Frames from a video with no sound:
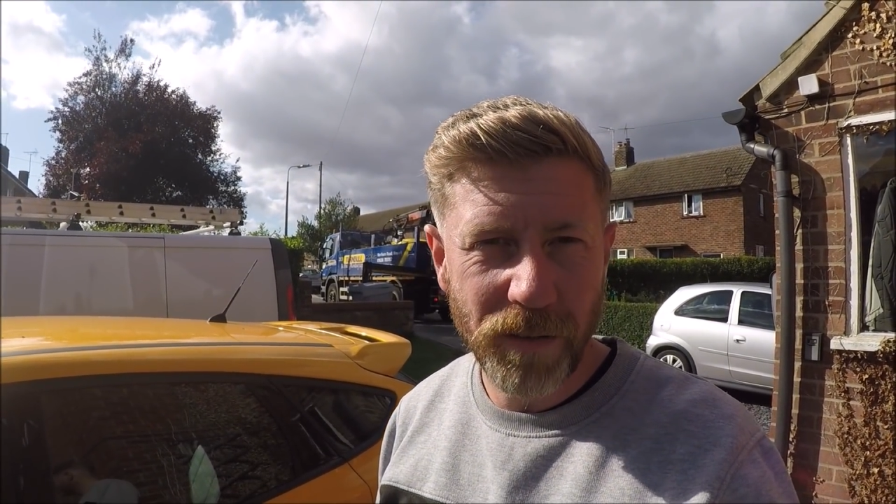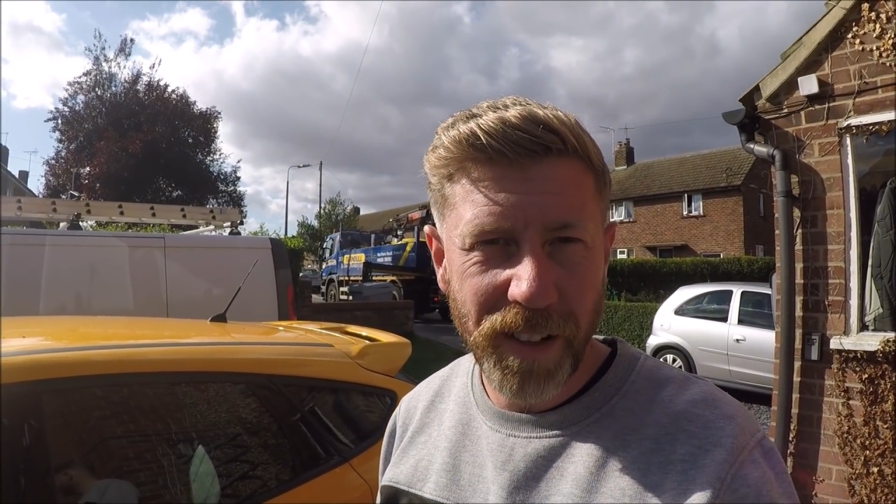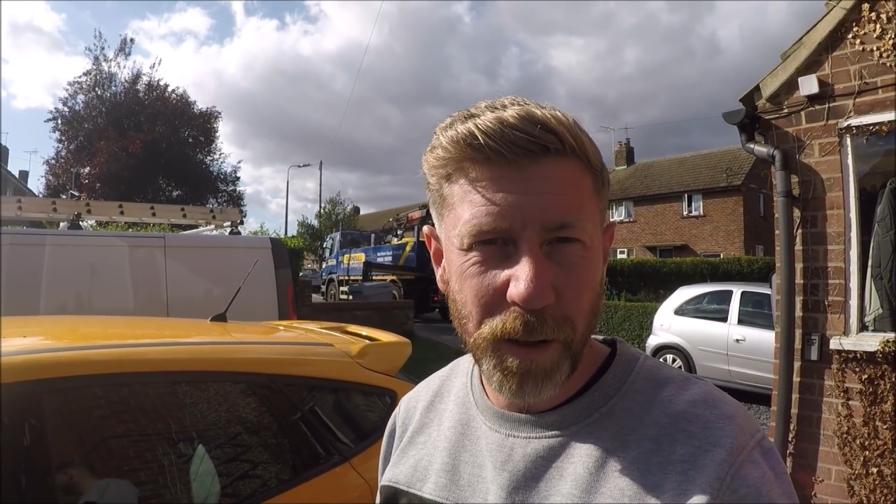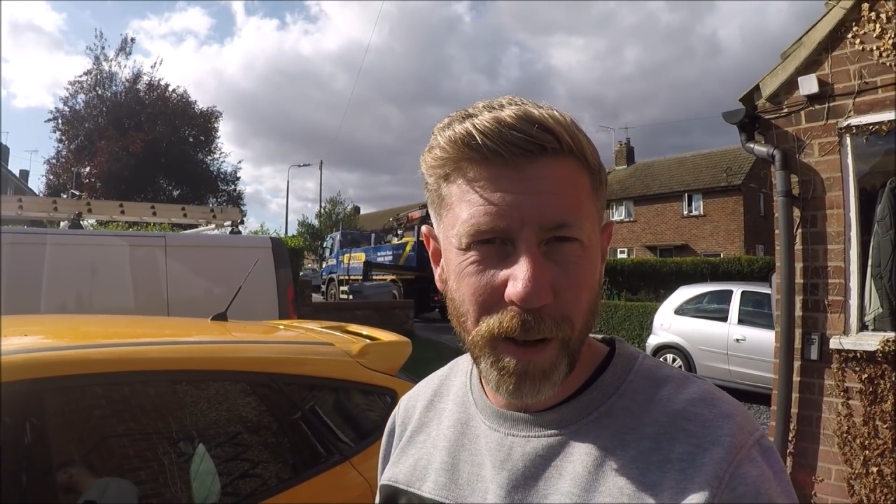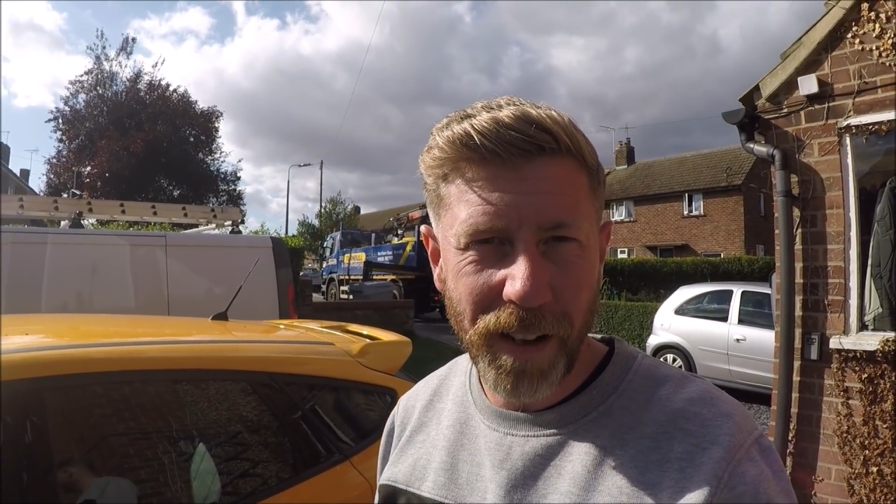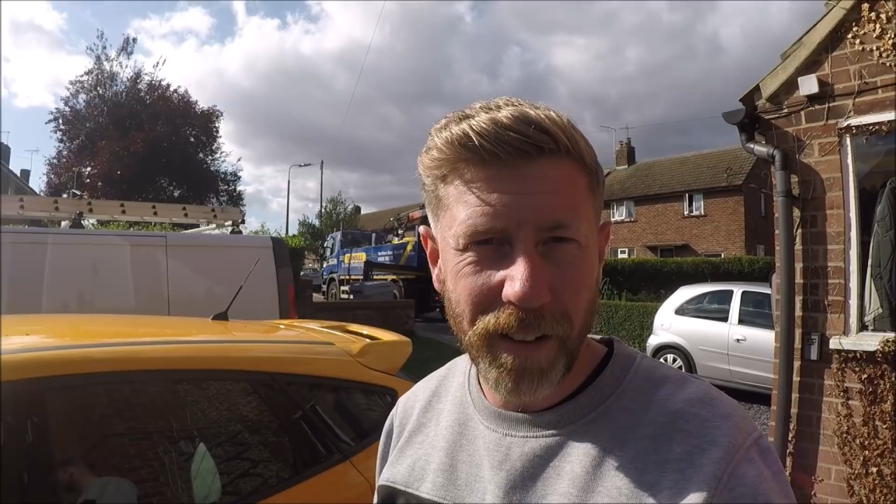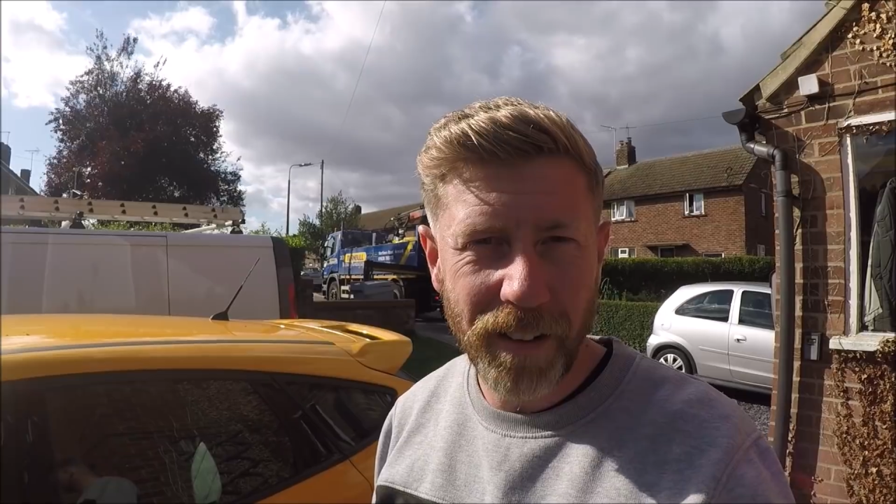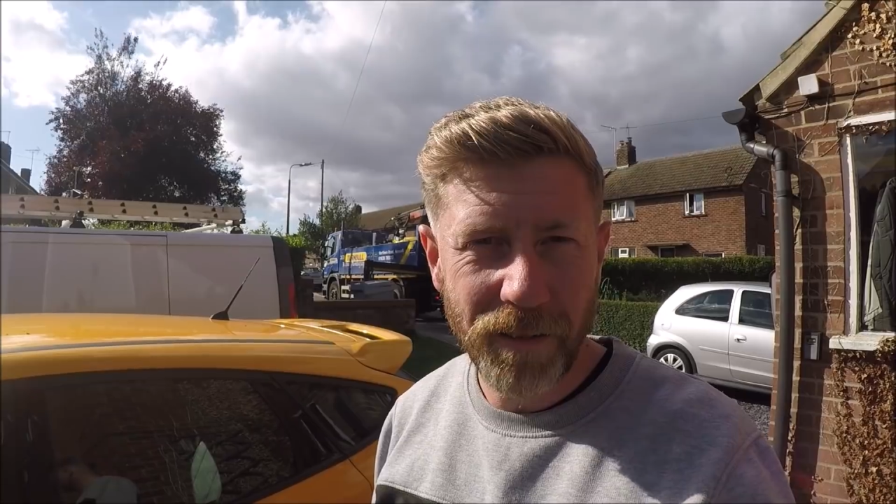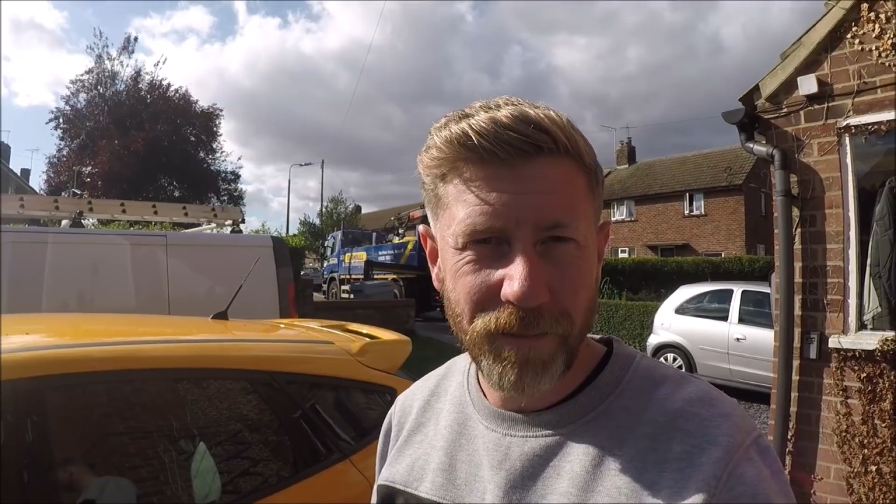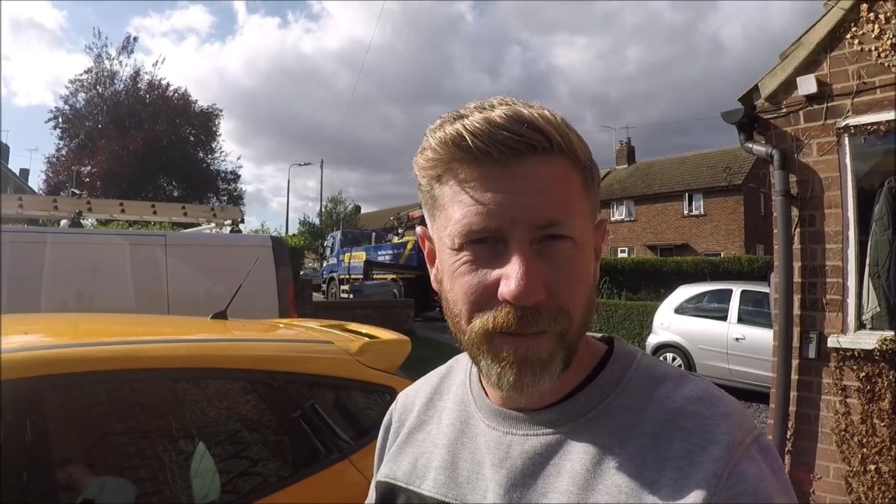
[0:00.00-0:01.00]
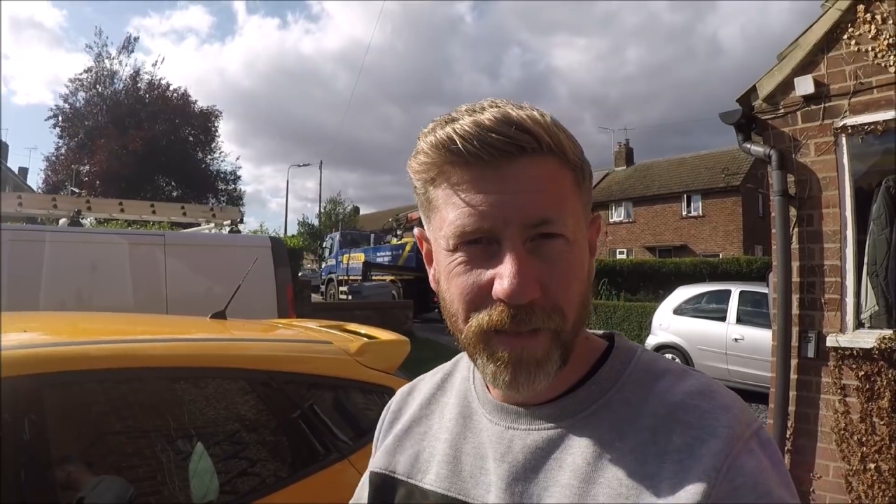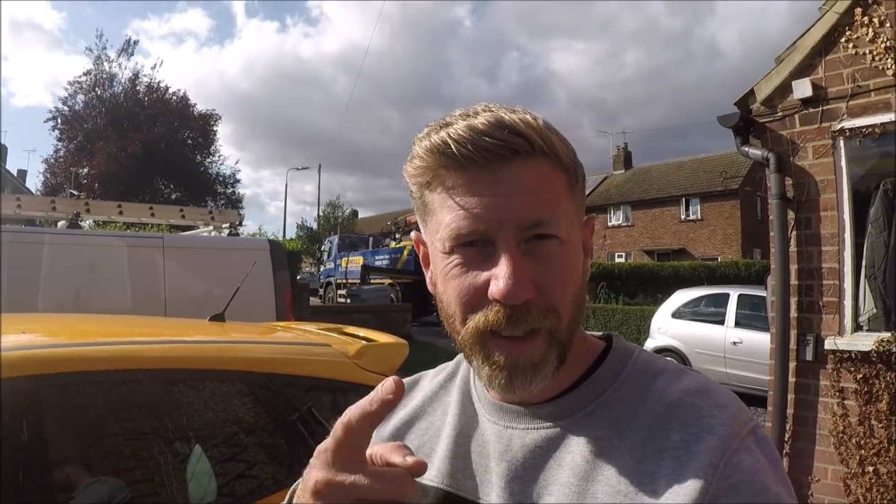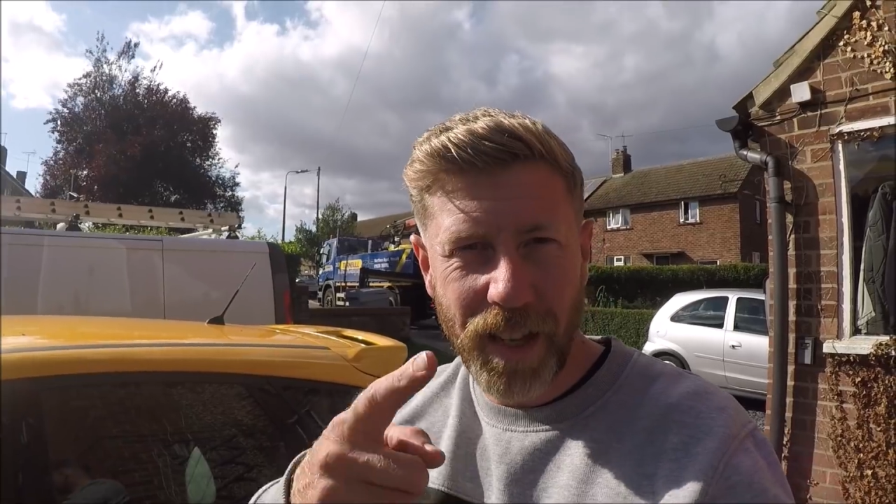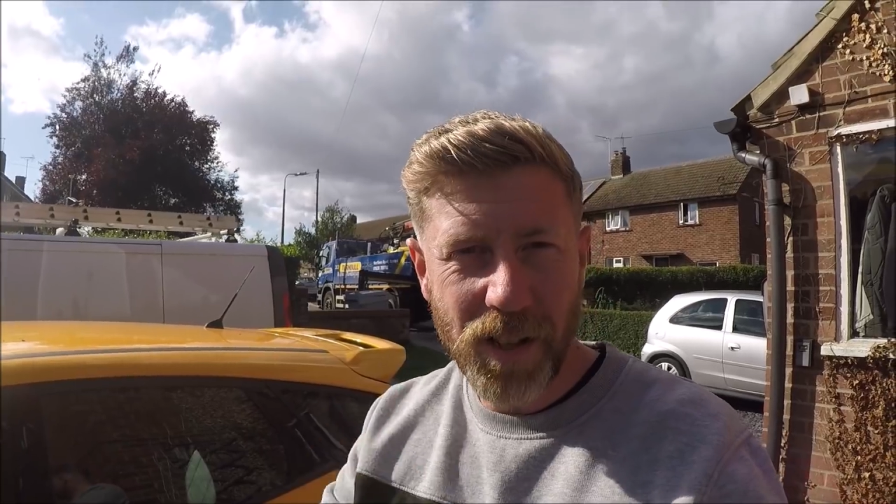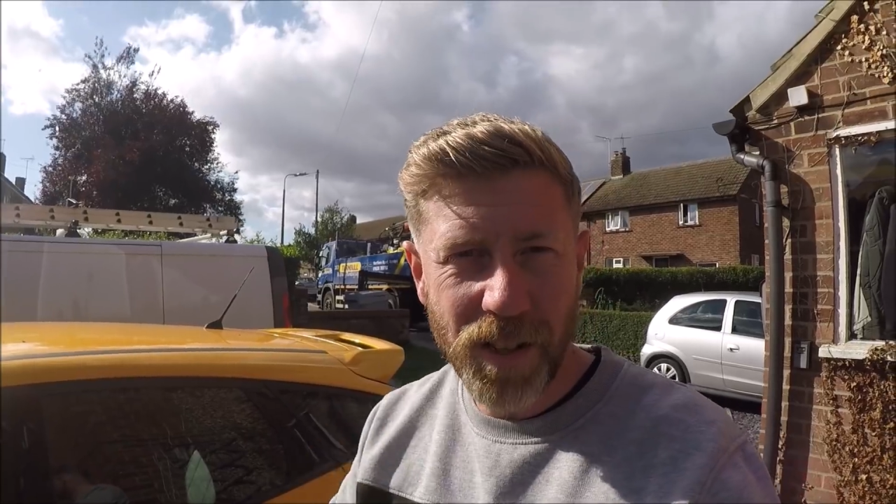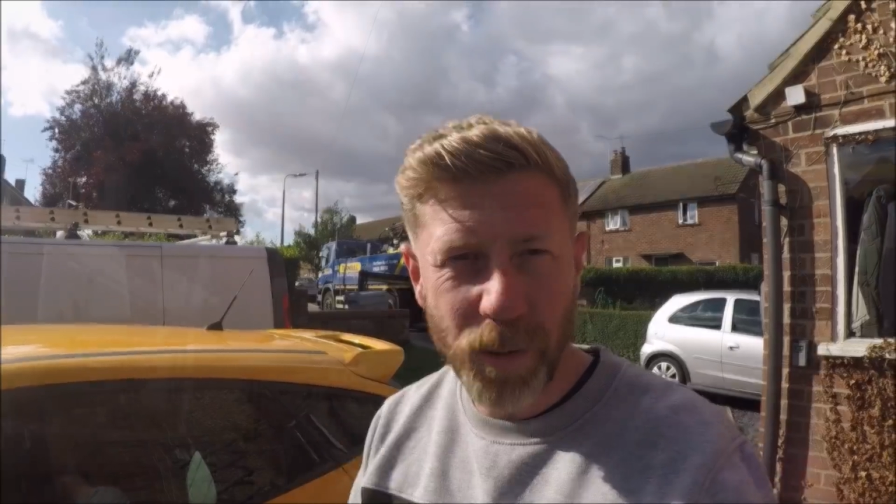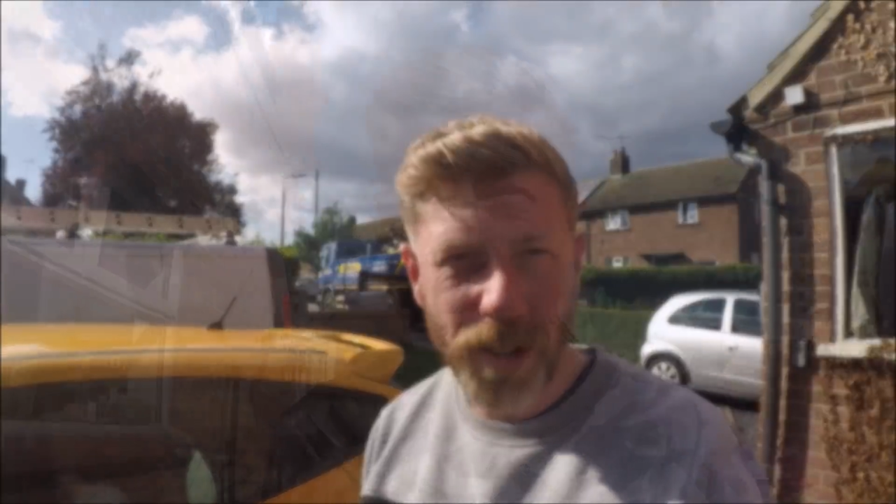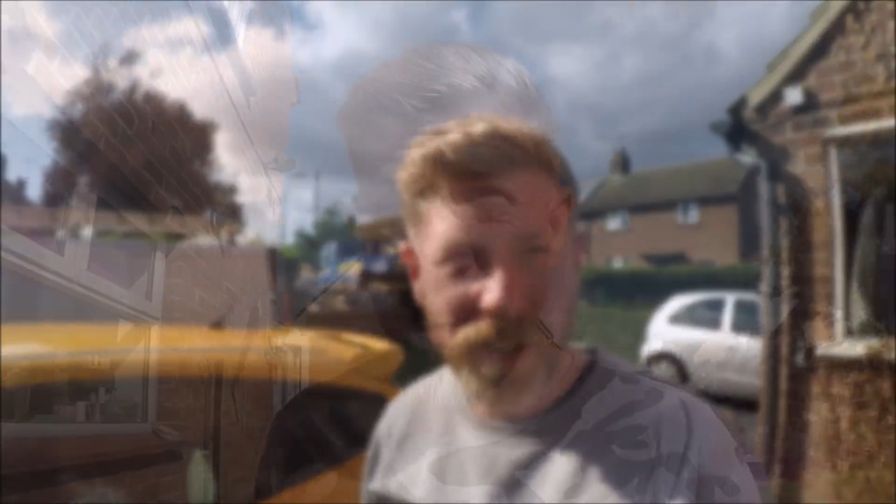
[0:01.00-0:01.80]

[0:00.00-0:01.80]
around the back. Catch you next week.